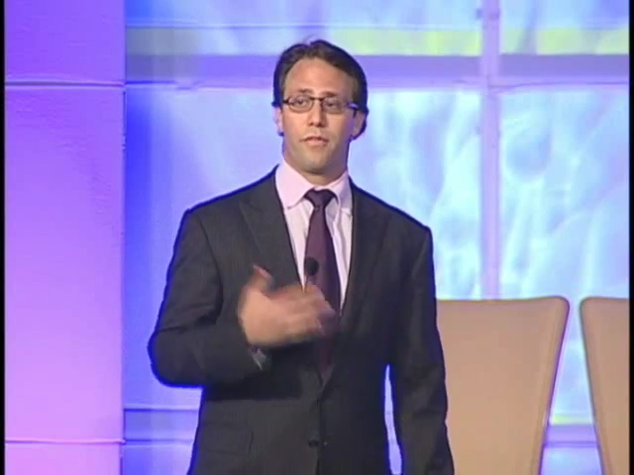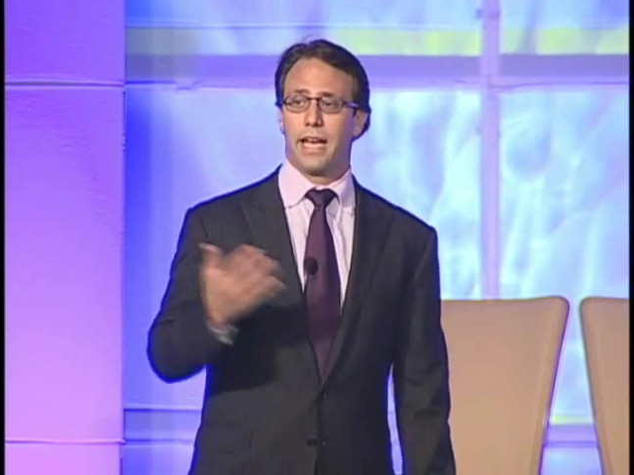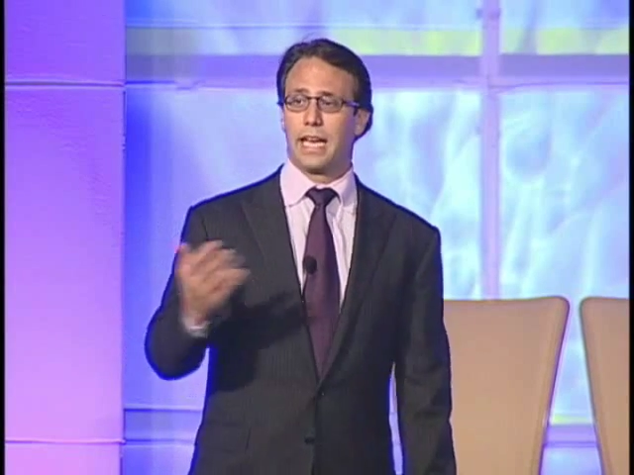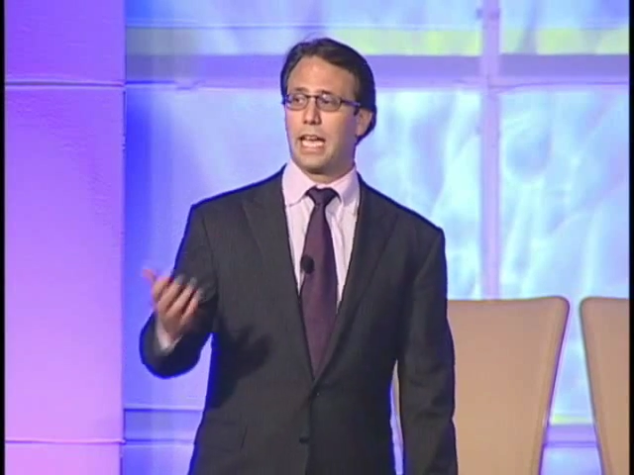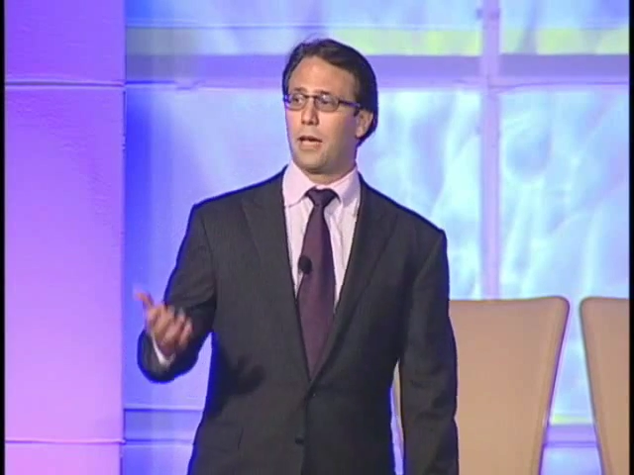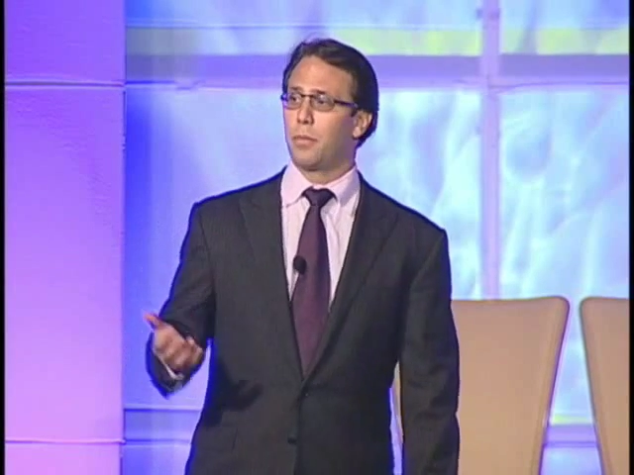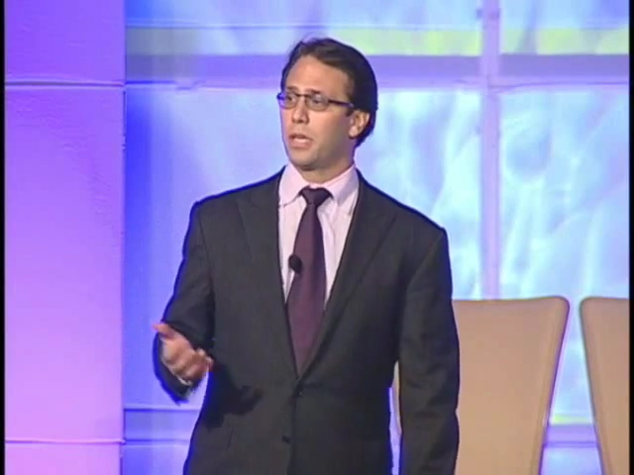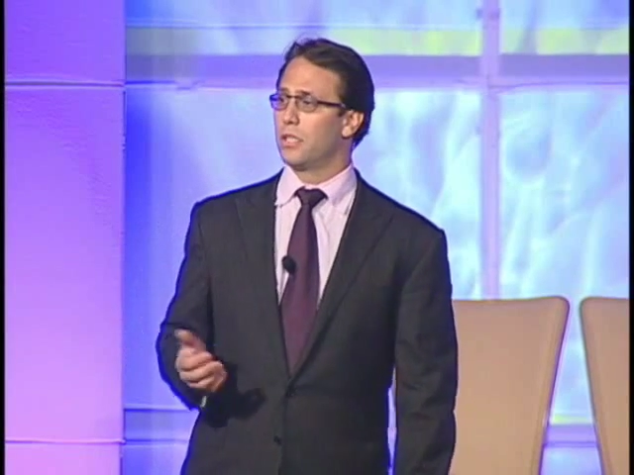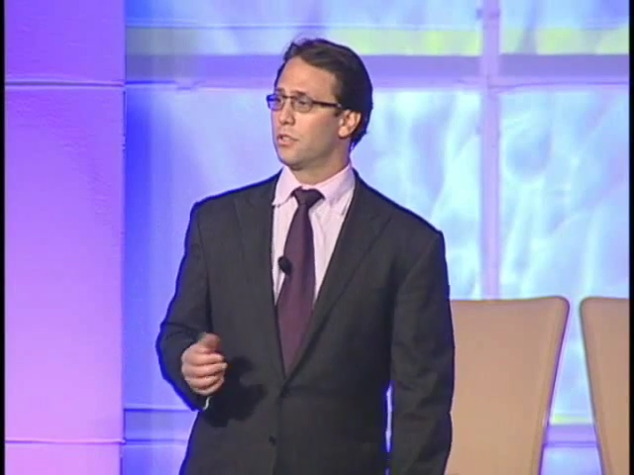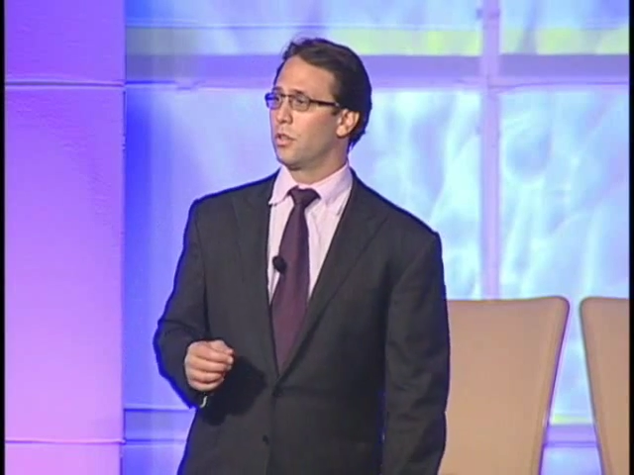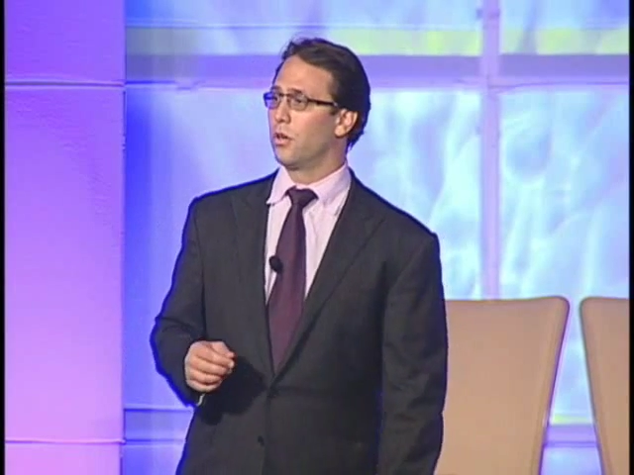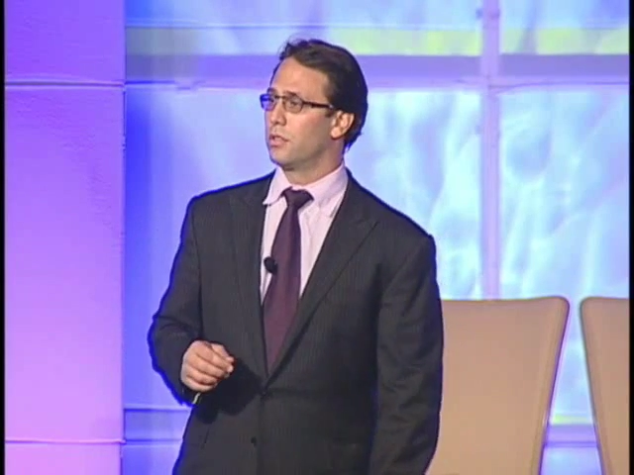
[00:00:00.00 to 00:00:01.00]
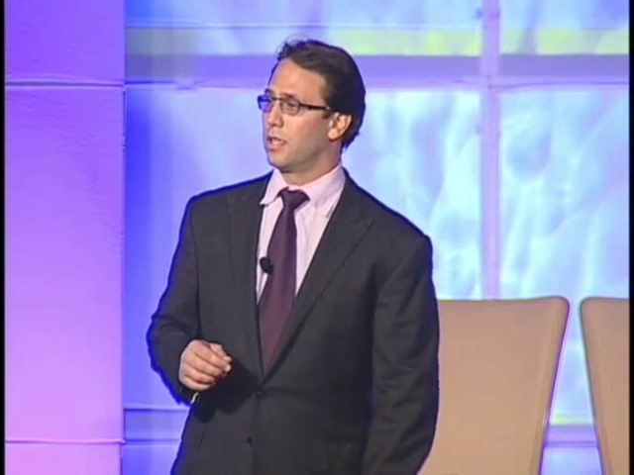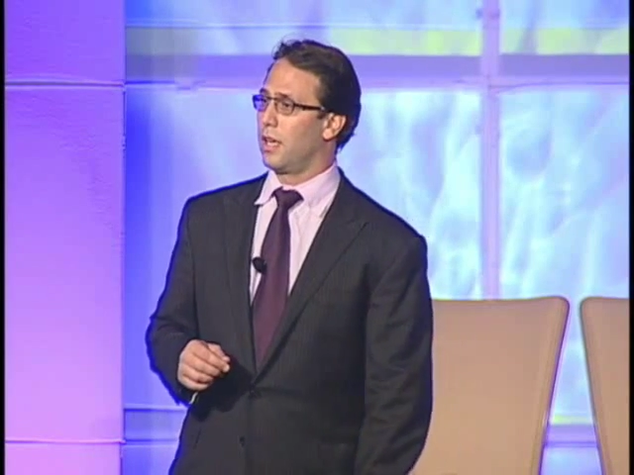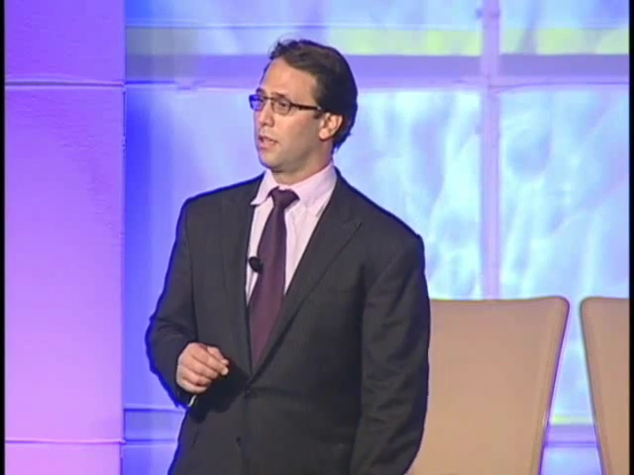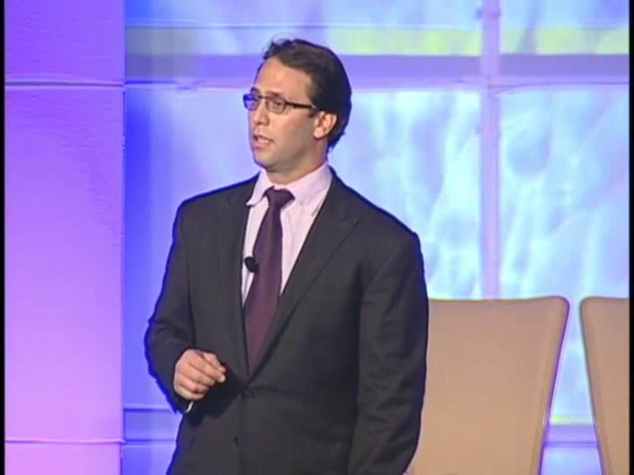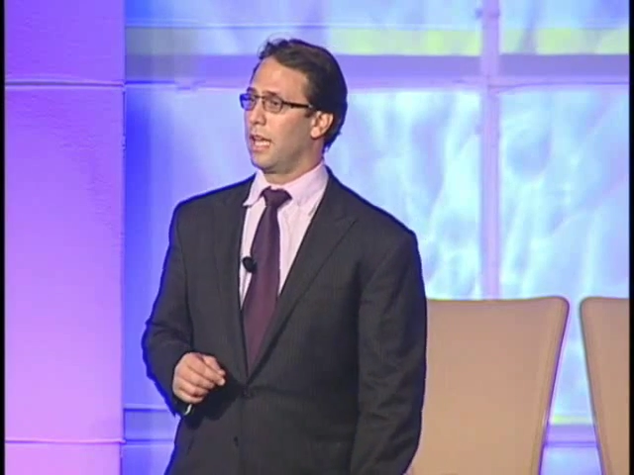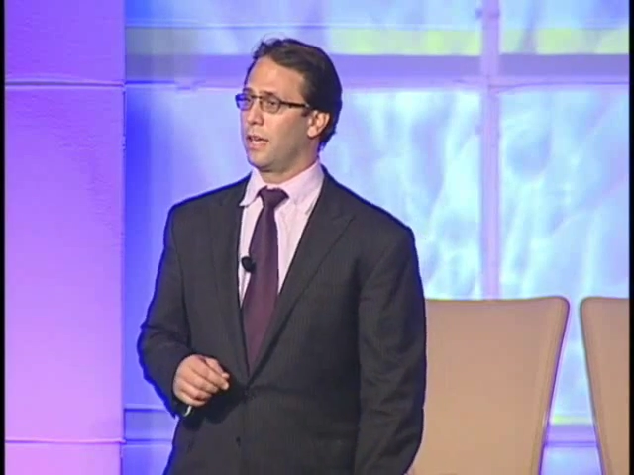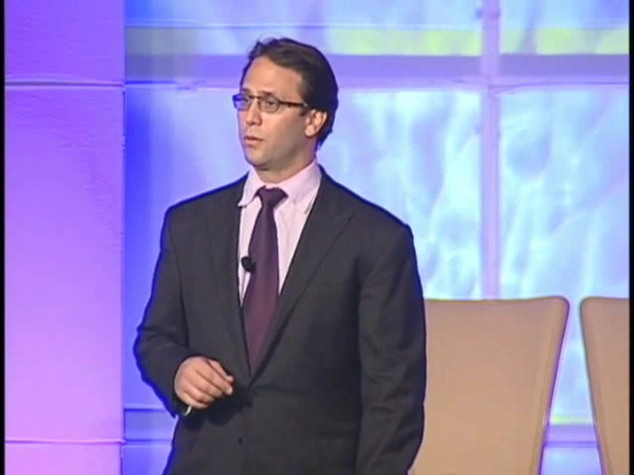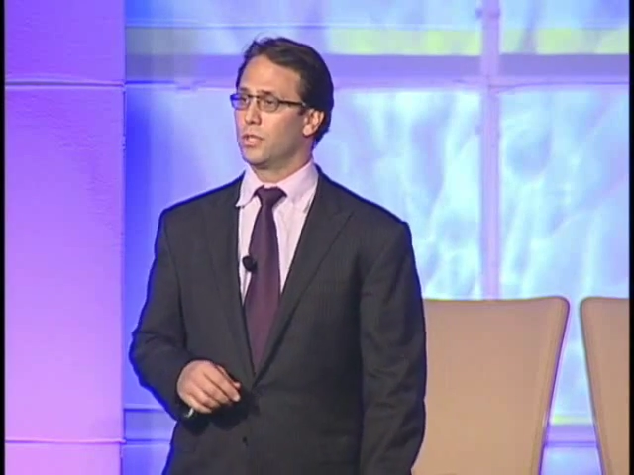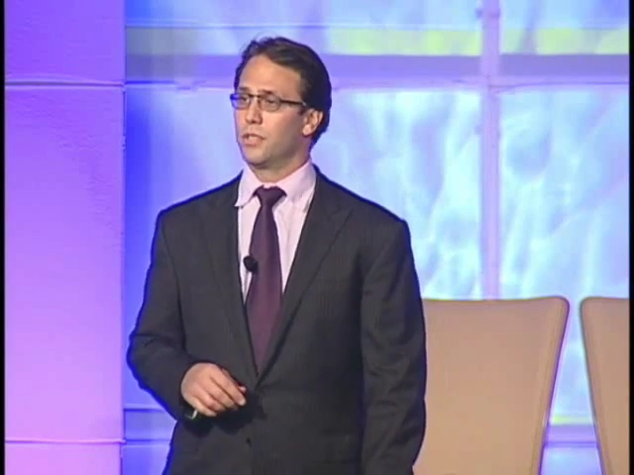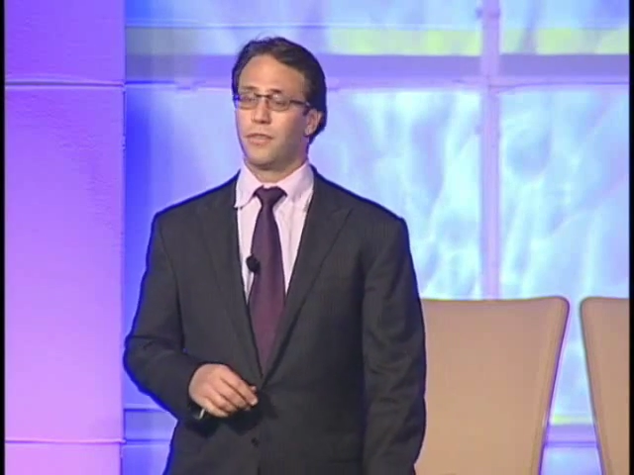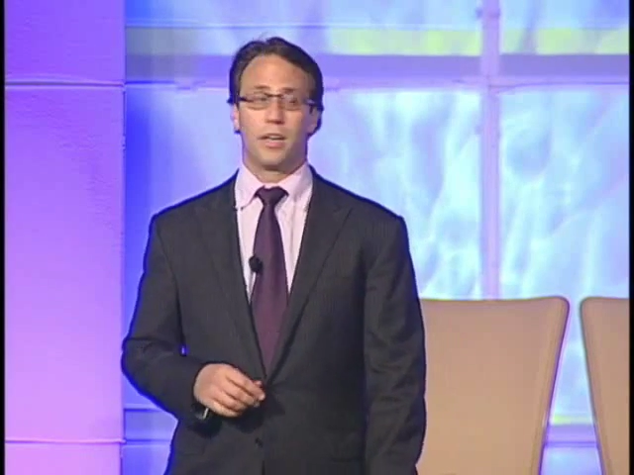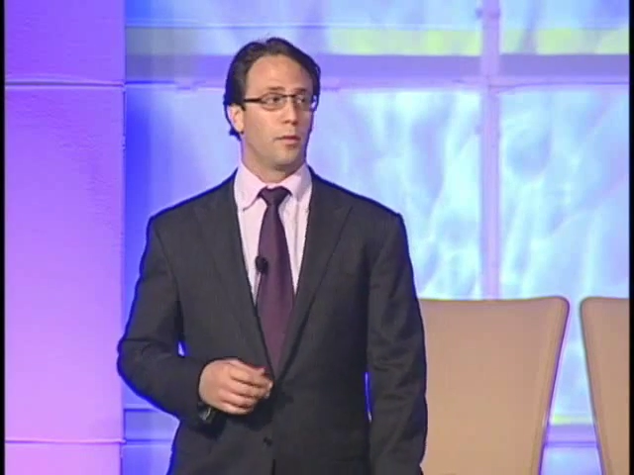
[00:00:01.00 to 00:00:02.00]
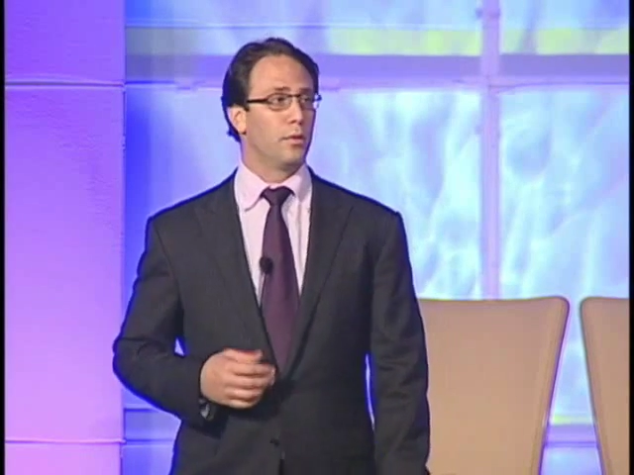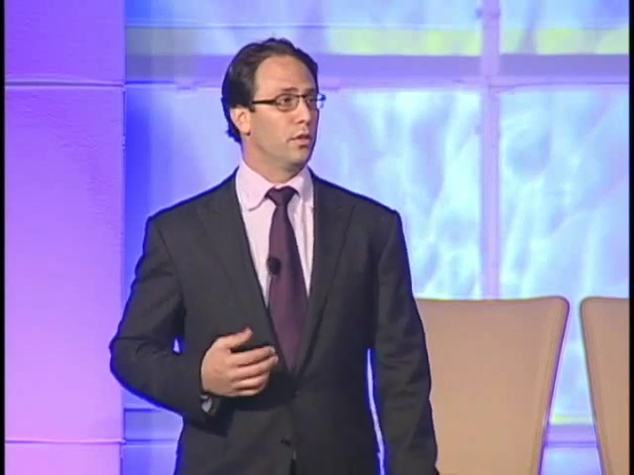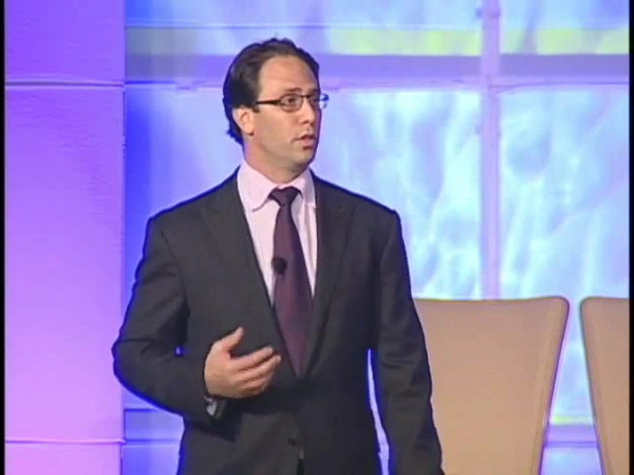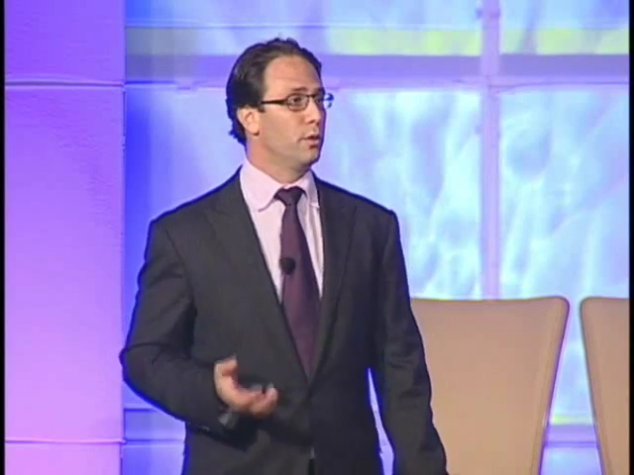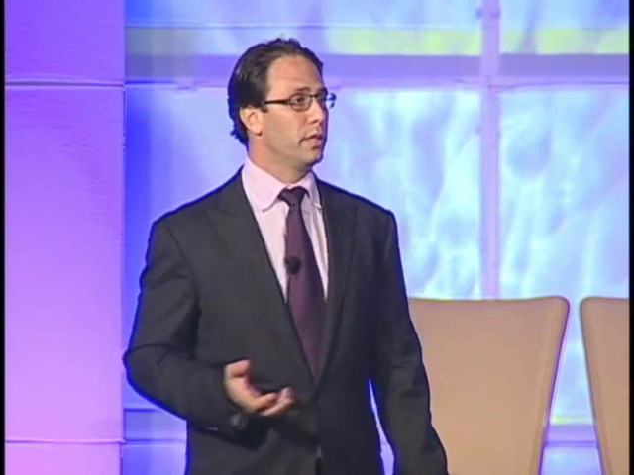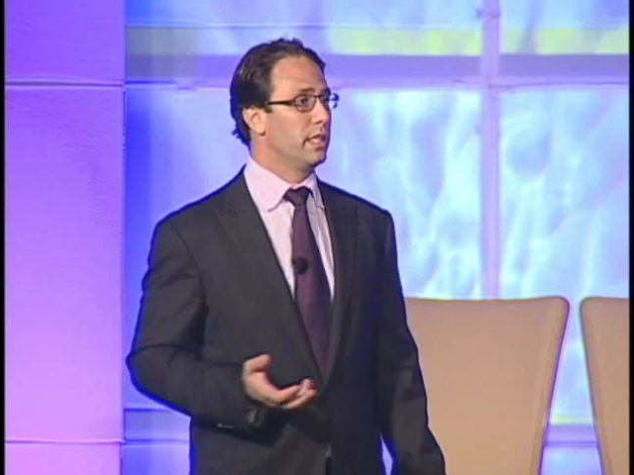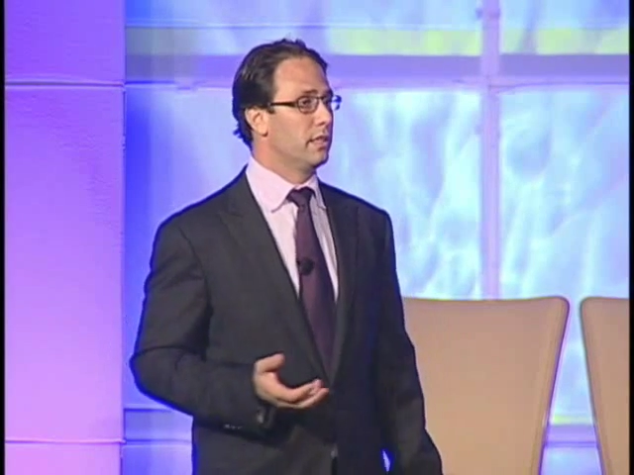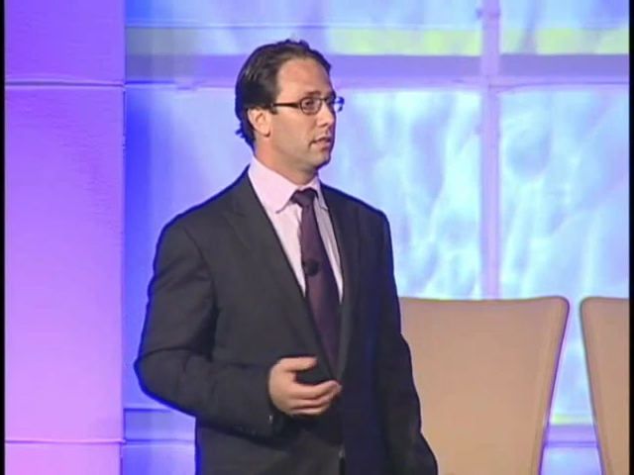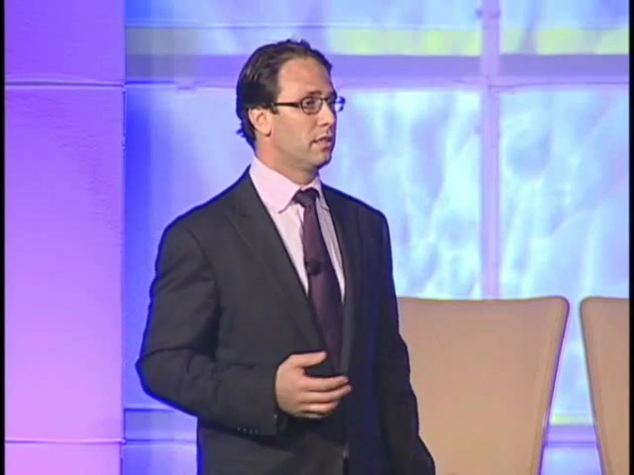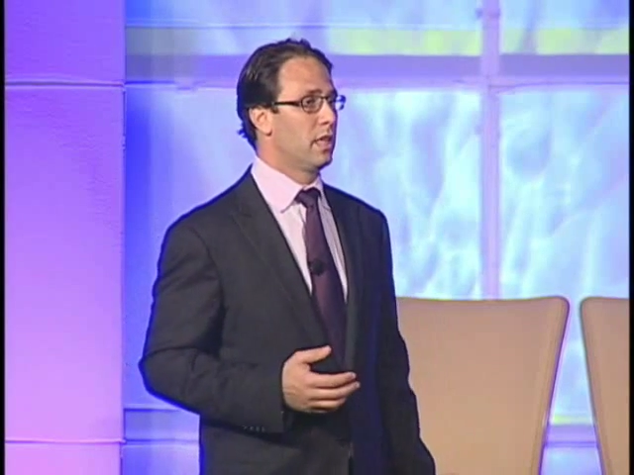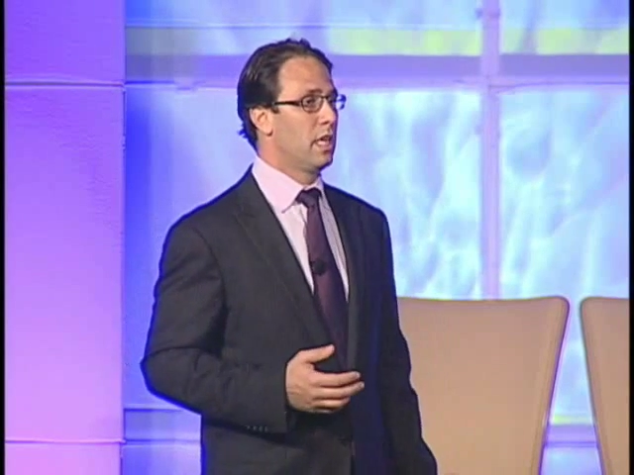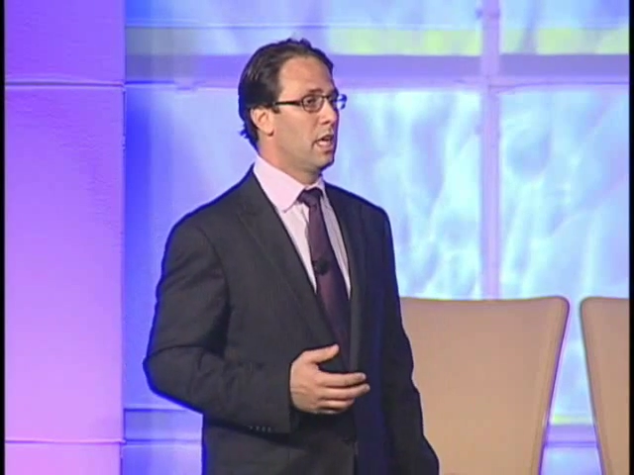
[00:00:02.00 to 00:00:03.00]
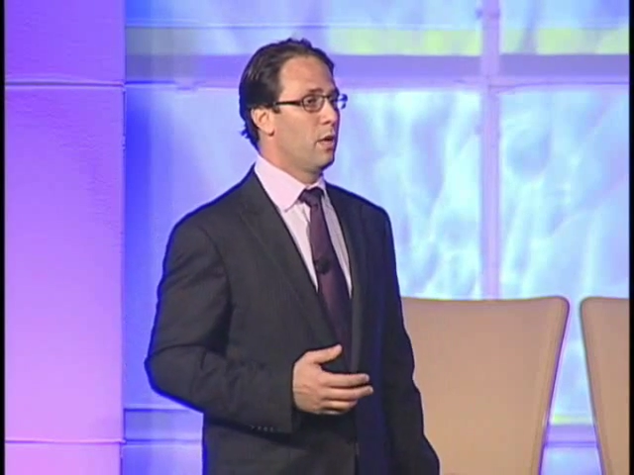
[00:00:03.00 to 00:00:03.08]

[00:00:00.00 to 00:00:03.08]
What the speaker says: Van Camp and Consulting on the language of variable annuities,